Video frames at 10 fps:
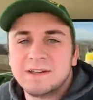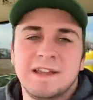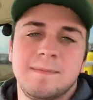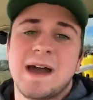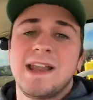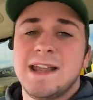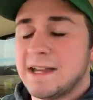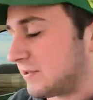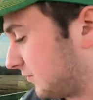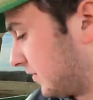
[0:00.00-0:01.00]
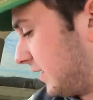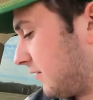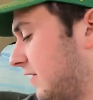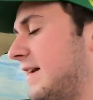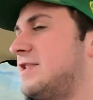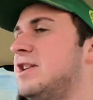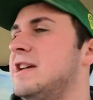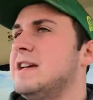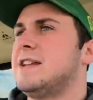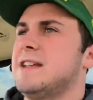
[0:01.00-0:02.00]
about it, it's really rich
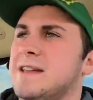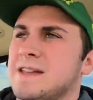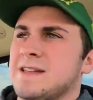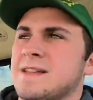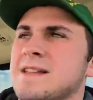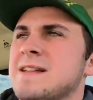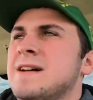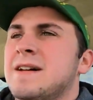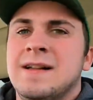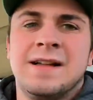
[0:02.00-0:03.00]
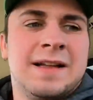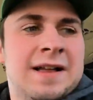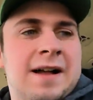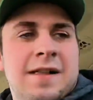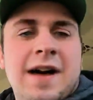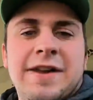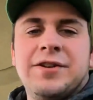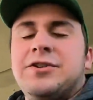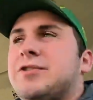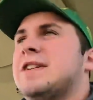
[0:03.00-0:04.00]
in a lot of
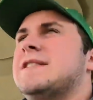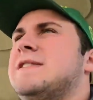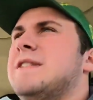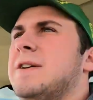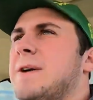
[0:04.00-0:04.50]
nutrients. So